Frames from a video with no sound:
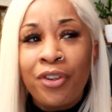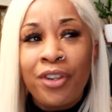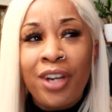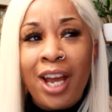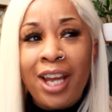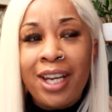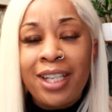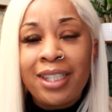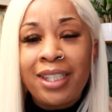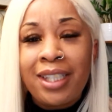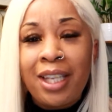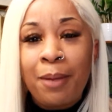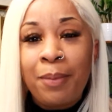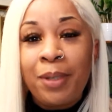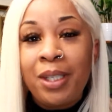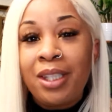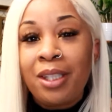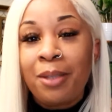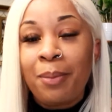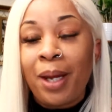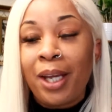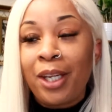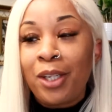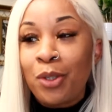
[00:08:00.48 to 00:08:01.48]
you're not a subby
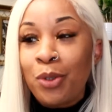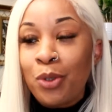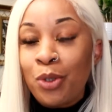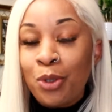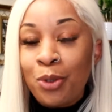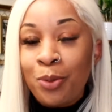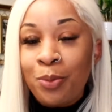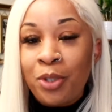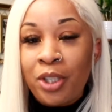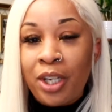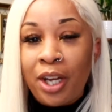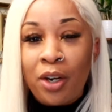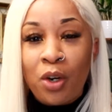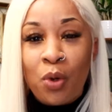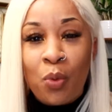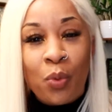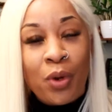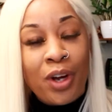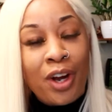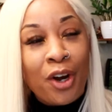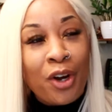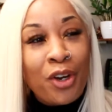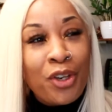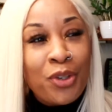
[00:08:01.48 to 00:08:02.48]
to my YouTube channel,
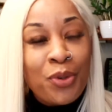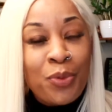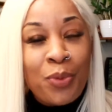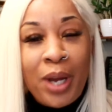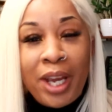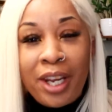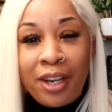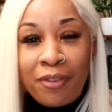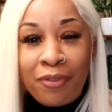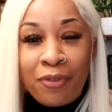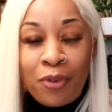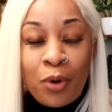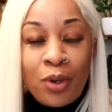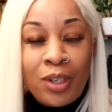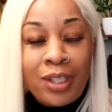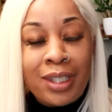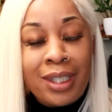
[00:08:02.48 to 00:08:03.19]
what are you waiting for?